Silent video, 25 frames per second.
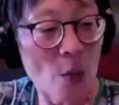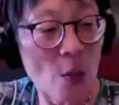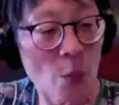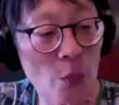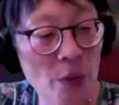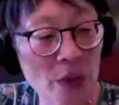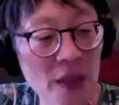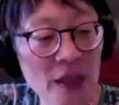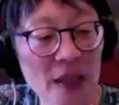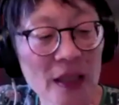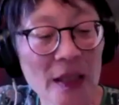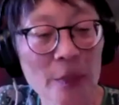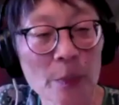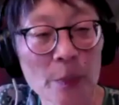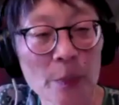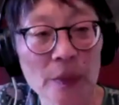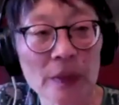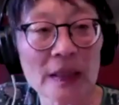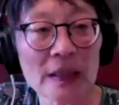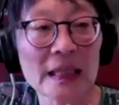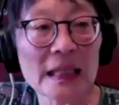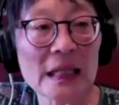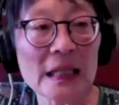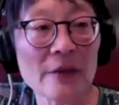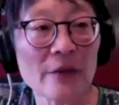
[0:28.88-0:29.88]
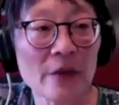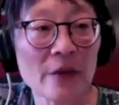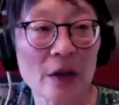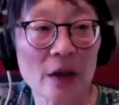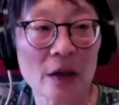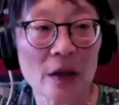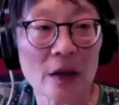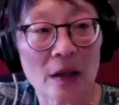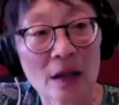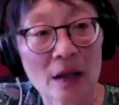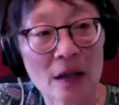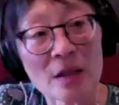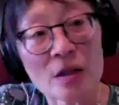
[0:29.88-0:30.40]
really
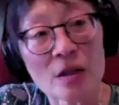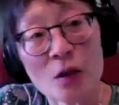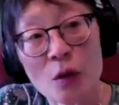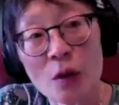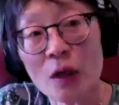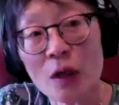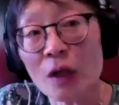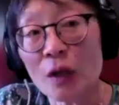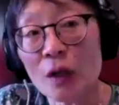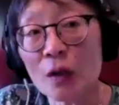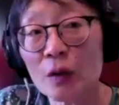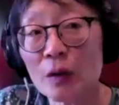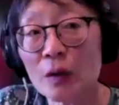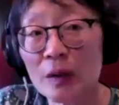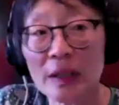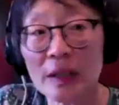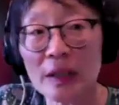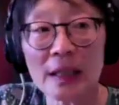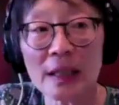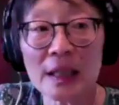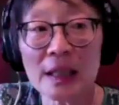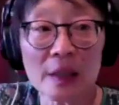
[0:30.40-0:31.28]
believing, I mean, including